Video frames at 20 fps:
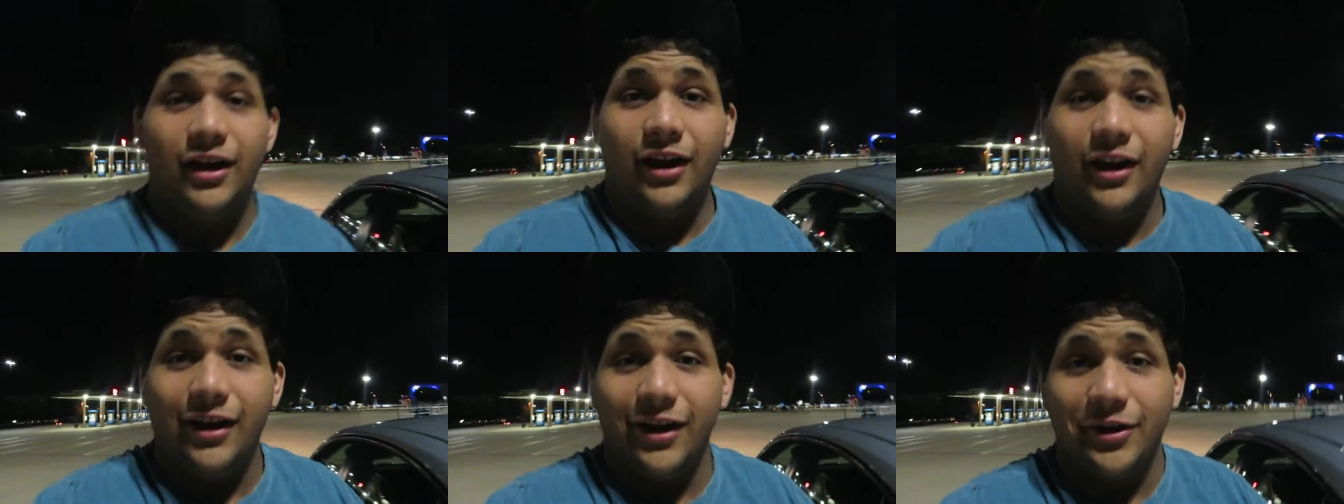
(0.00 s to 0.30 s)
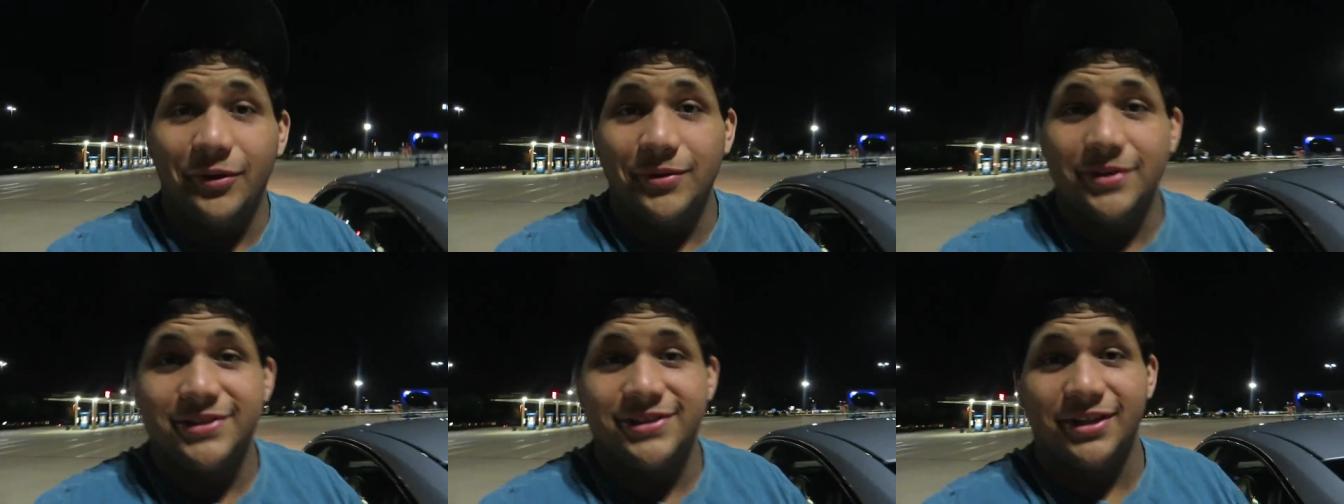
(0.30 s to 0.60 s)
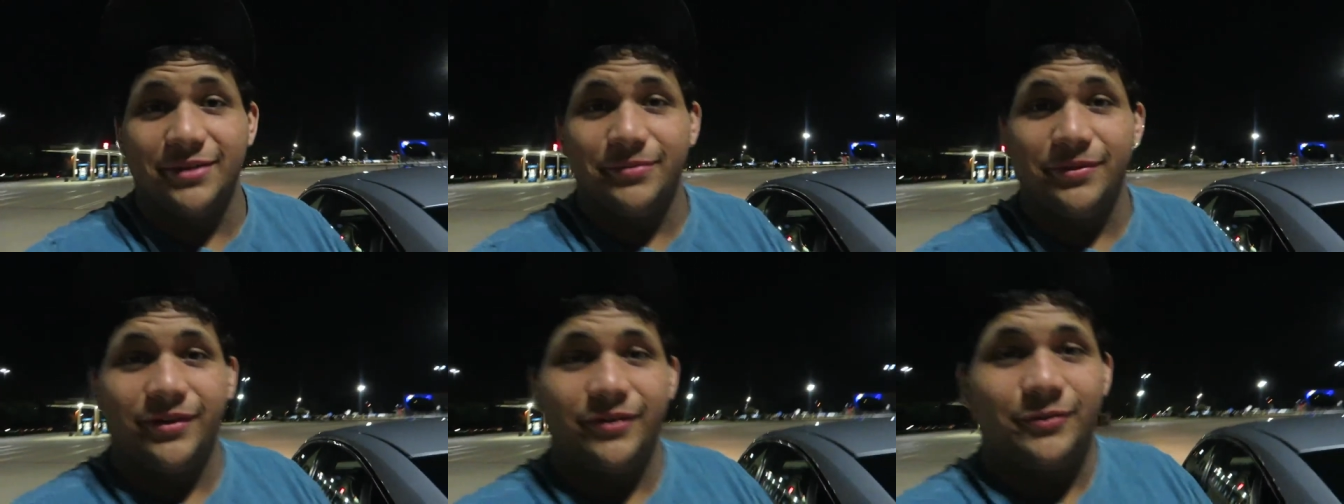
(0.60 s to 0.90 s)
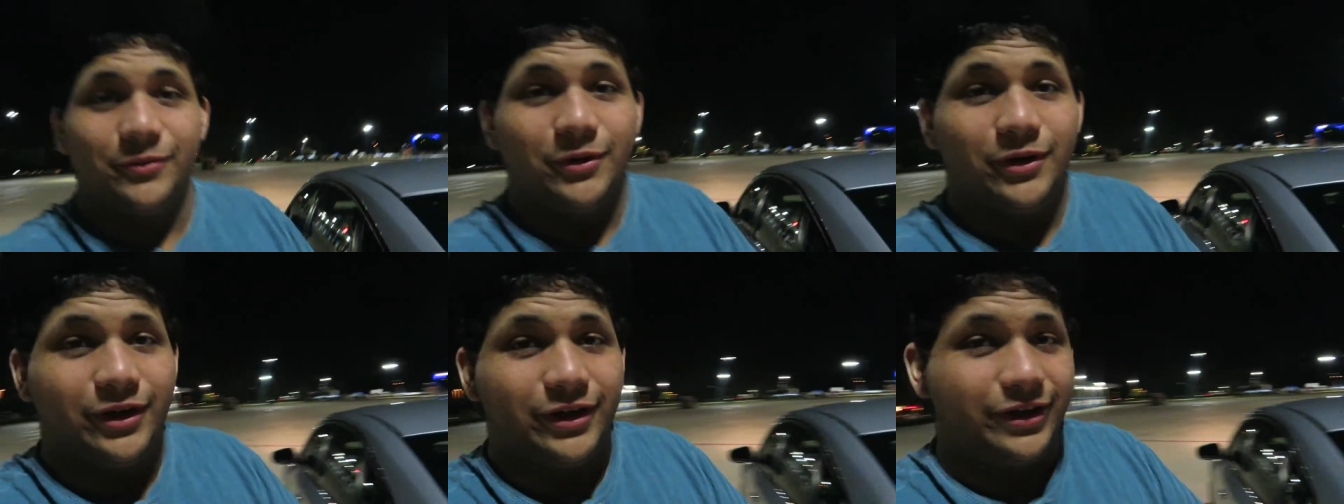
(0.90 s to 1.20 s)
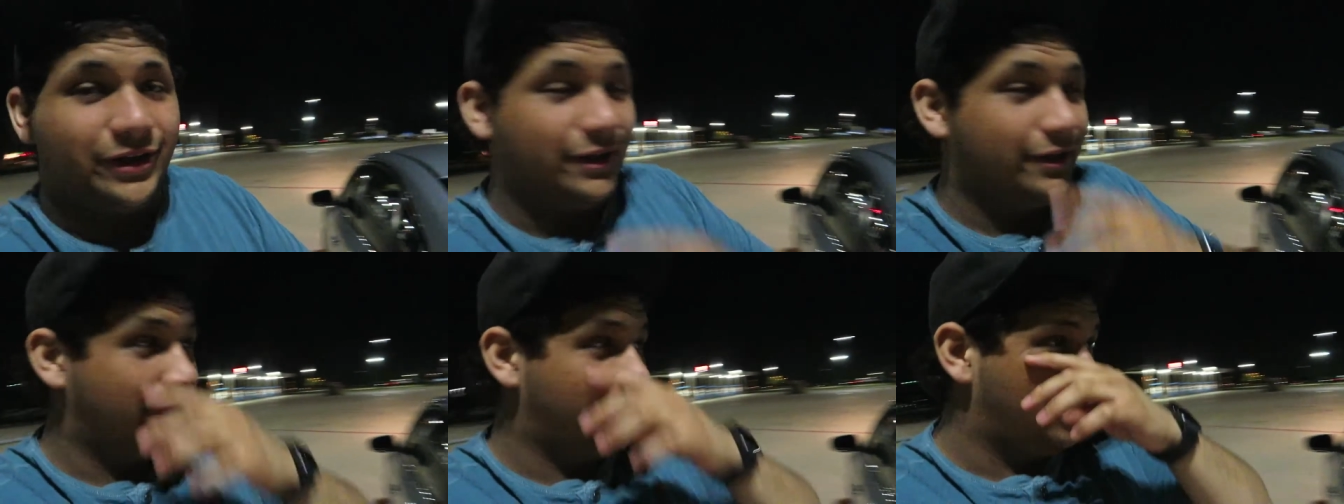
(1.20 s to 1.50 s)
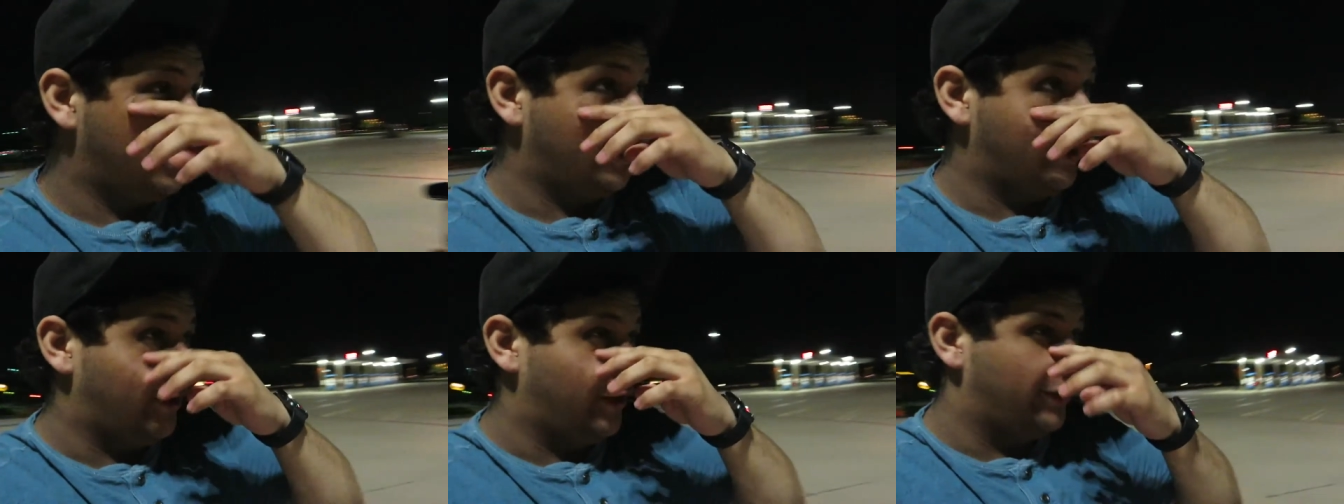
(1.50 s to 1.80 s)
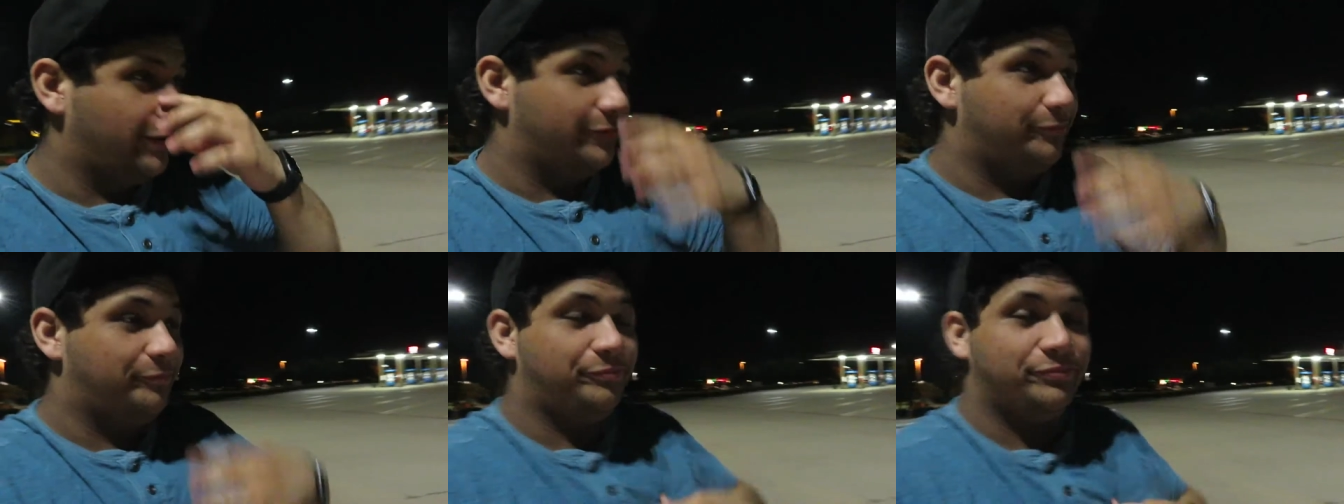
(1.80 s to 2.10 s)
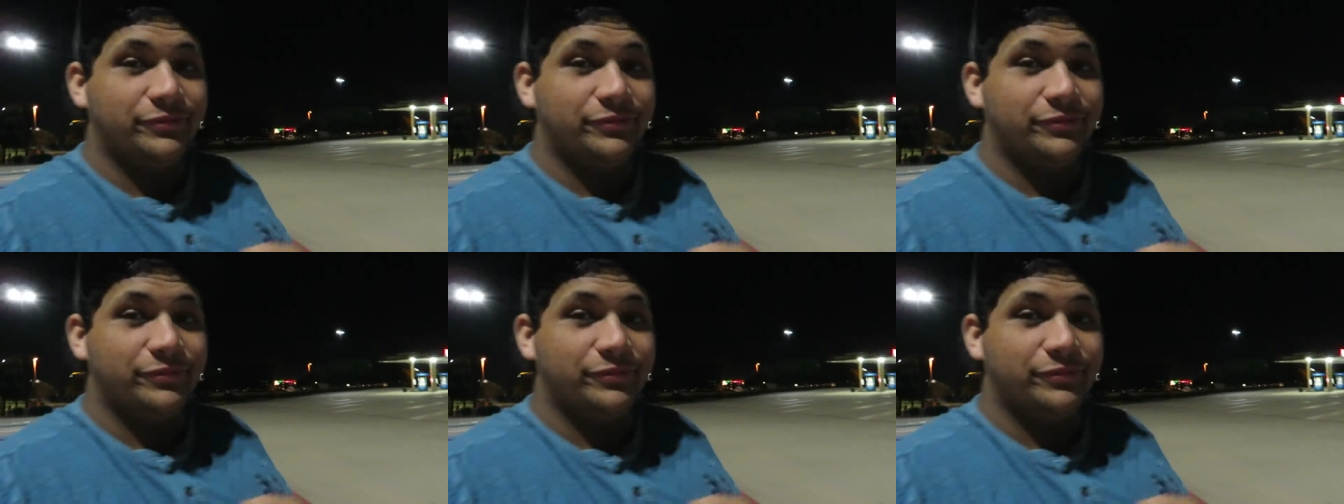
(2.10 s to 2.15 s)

All right, what's up everyone? Uh,